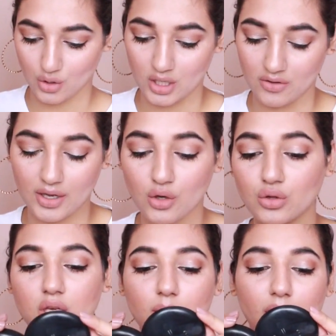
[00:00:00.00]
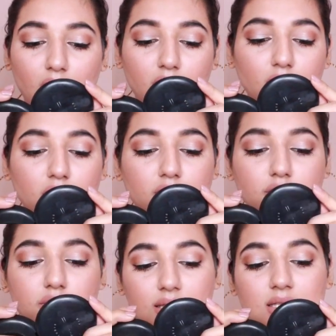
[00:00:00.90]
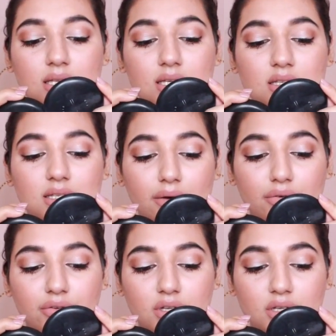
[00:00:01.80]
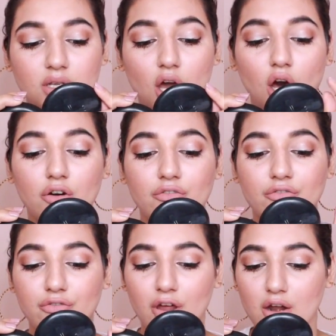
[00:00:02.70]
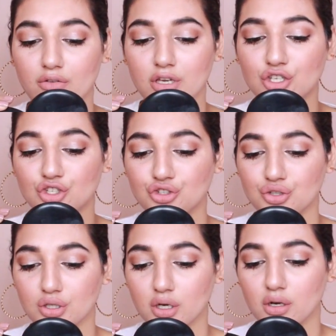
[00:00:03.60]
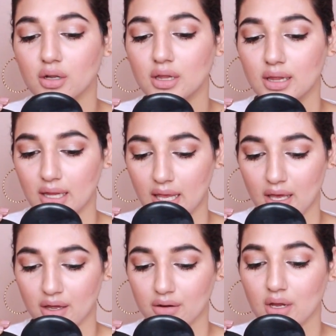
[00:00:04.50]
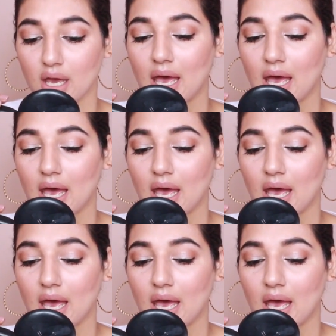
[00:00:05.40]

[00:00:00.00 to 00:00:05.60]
Okay, if I go nearby, this is definitely a very sheer layer.